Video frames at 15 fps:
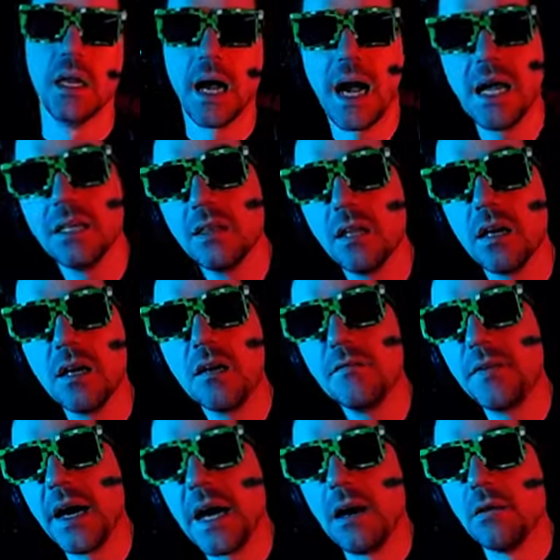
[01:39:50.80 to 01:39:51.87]
I love
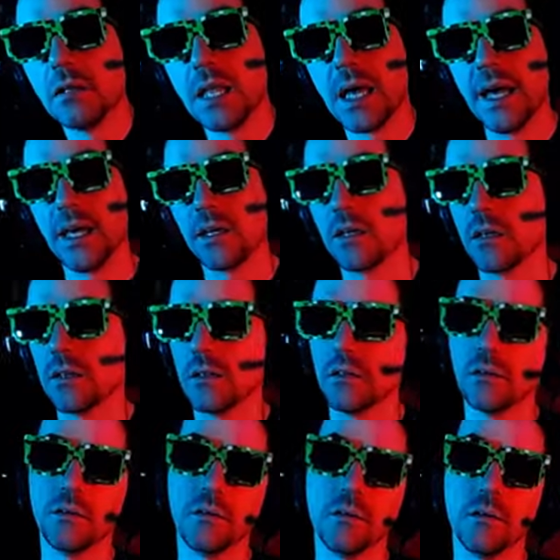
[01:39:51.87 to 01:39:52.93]
how, like,
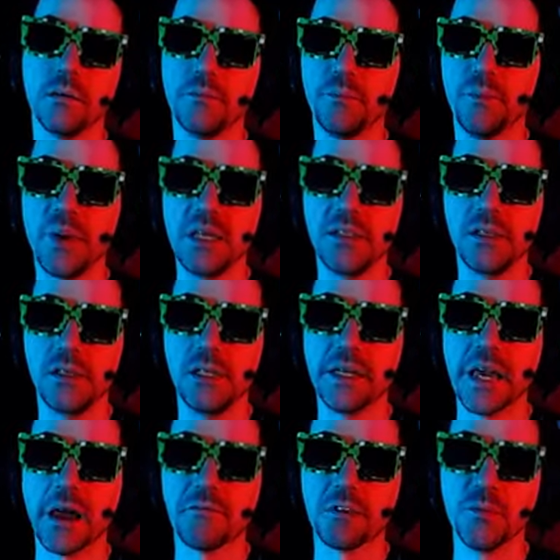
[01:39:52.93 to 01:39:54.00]
basically
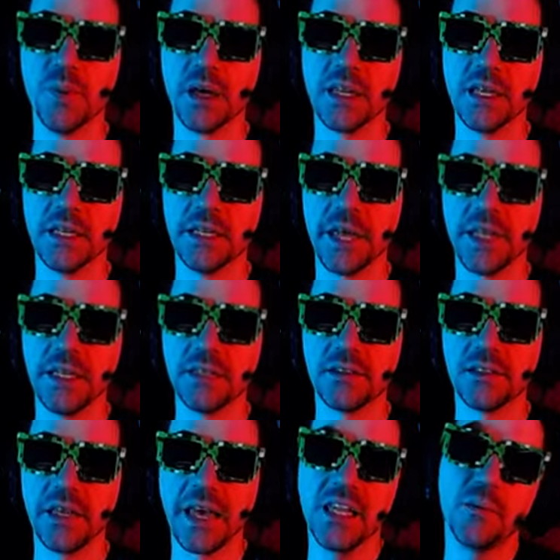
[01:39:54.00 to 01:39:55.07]
everybody in any
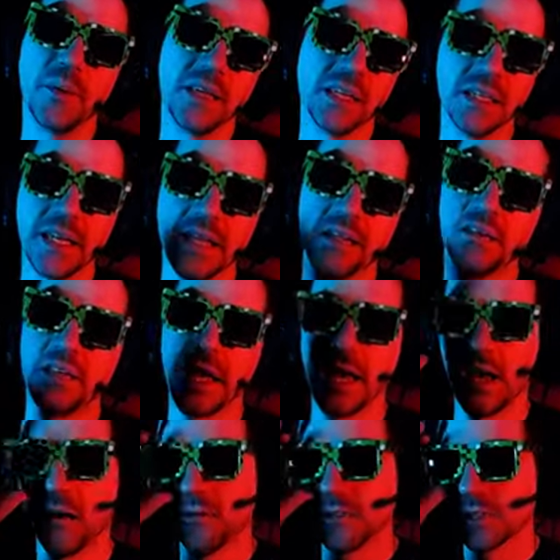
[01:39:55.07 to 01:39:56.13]
anybody in any
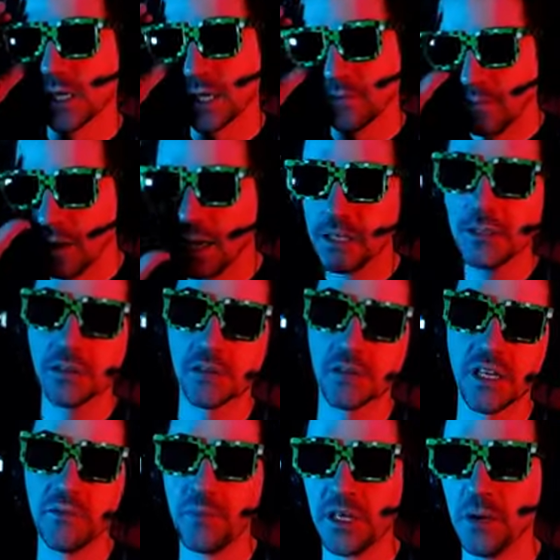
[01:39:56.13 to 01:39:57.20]
town is like monsters
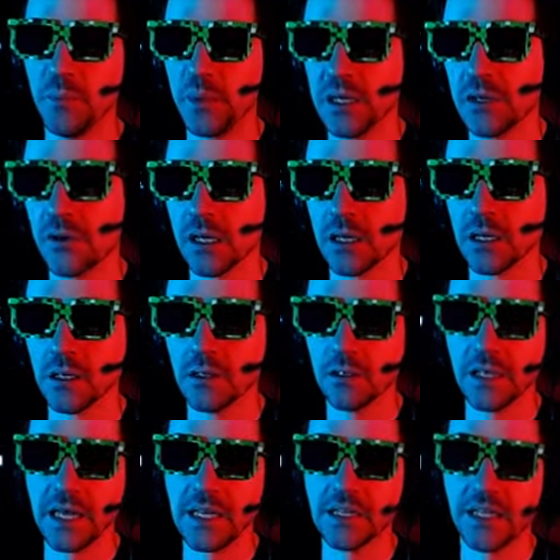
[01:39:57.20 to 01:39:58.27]
have been appearing
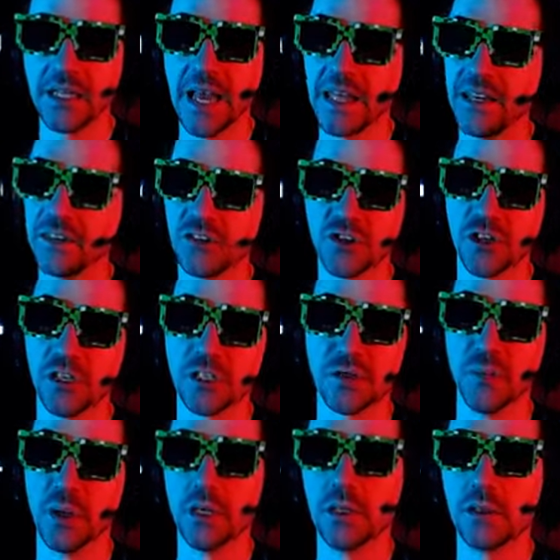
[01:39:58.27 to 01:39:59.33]
lately and it's just
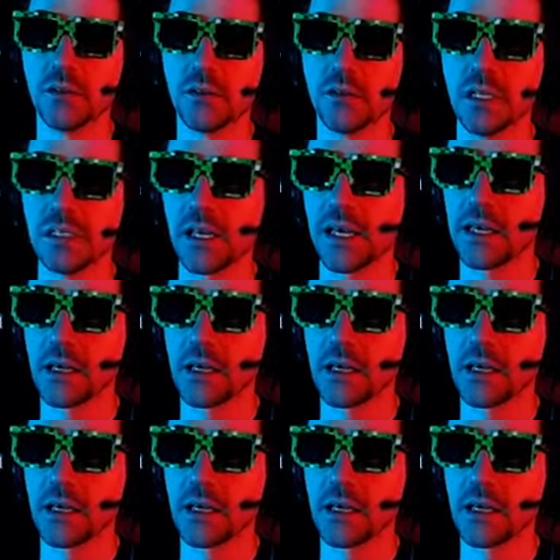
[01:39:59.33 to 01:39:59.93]
birds it's like